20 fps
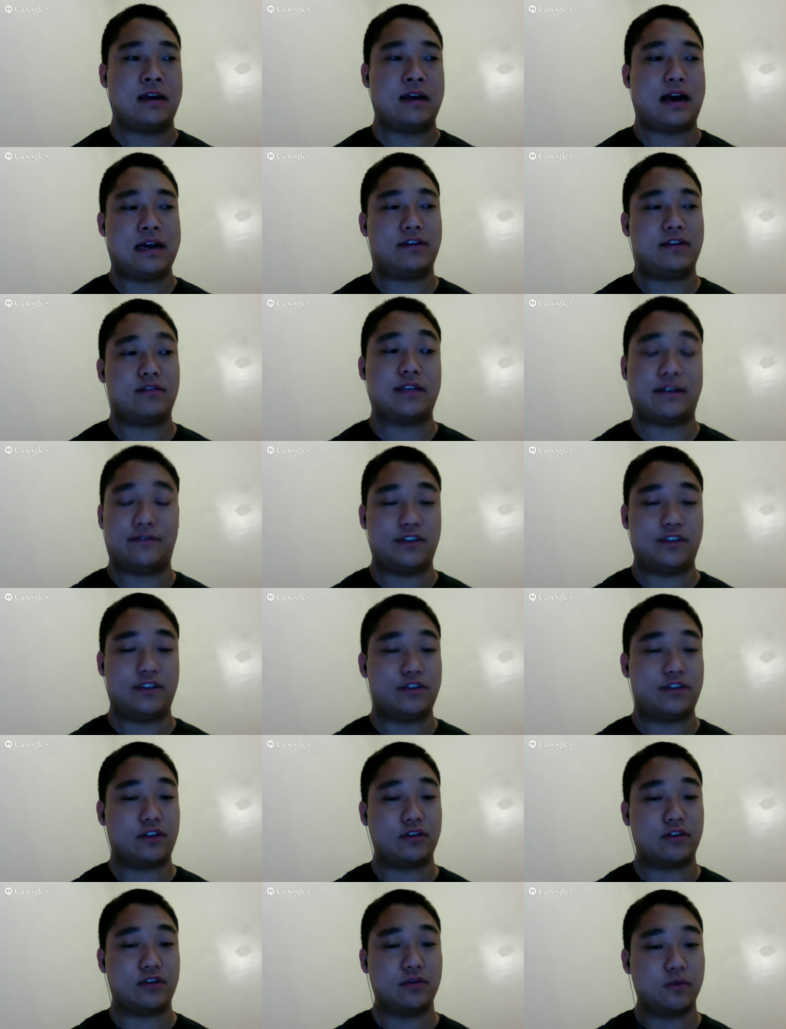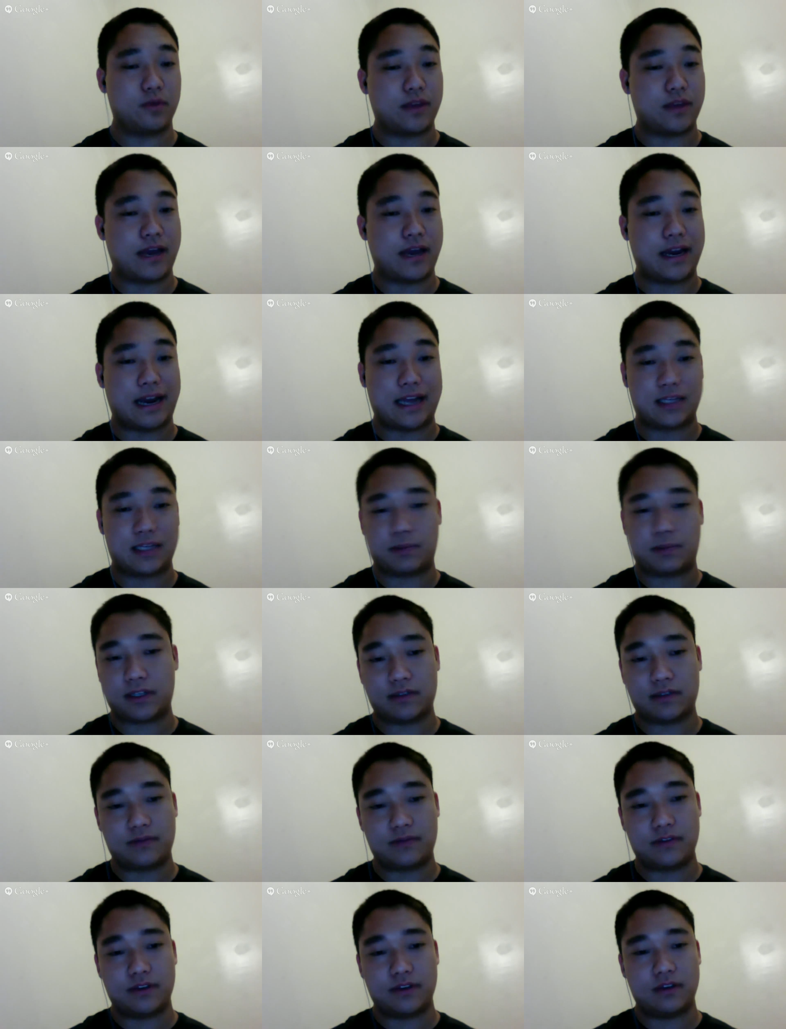I definitely struggled with that
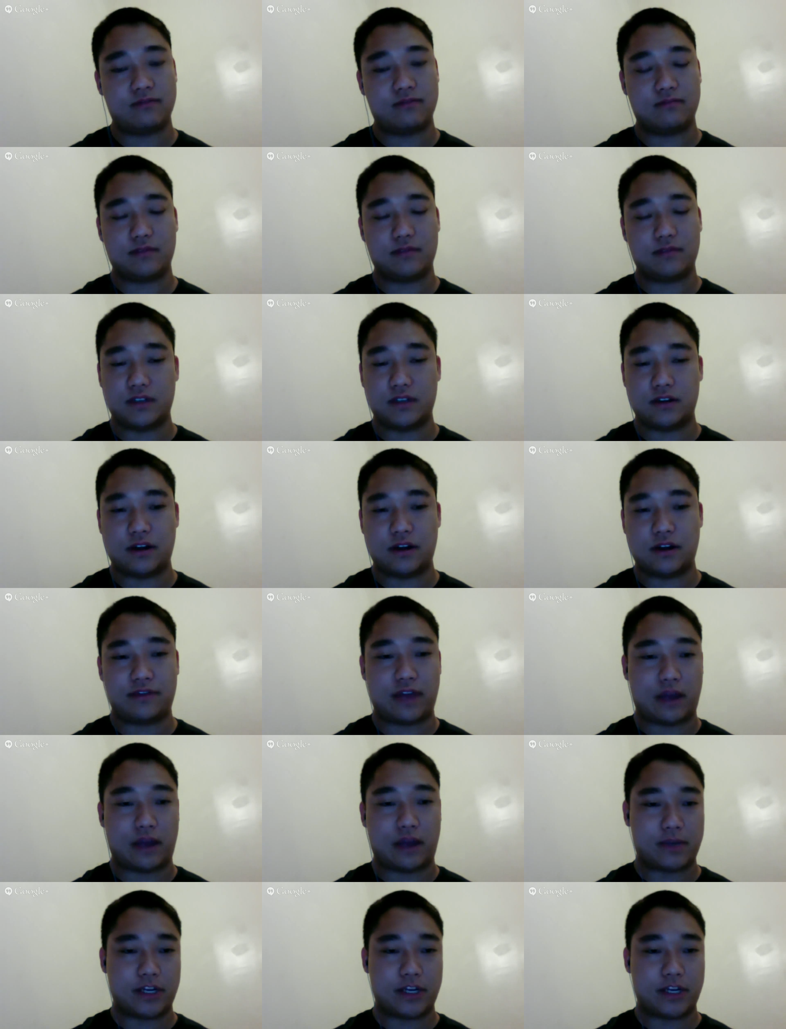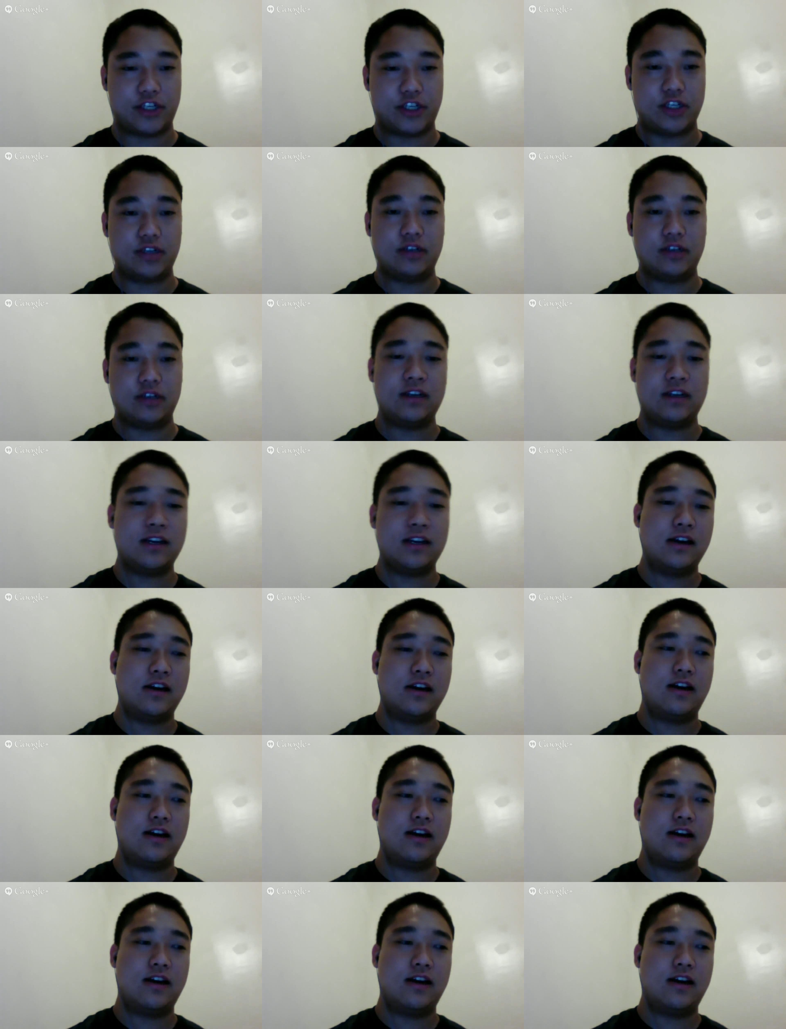aspect of the, you know, of the application.